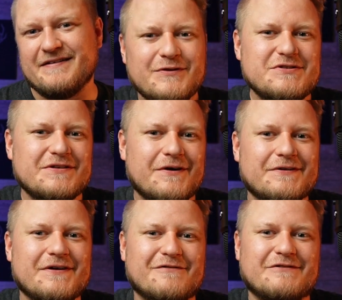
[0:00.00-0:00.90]
To
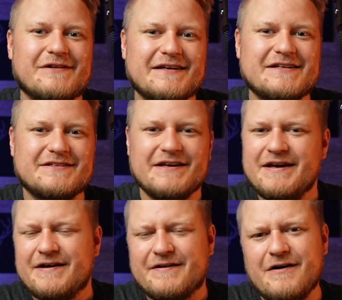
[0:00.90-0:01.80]
start off the list,
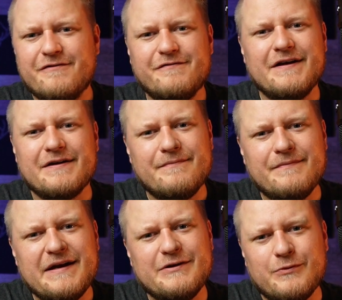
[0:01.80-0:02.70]
coffee
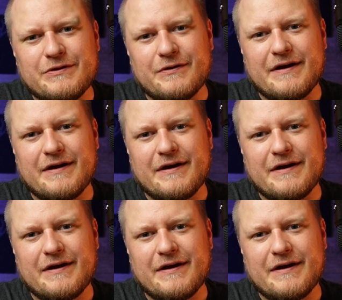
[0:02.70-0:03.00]
made with the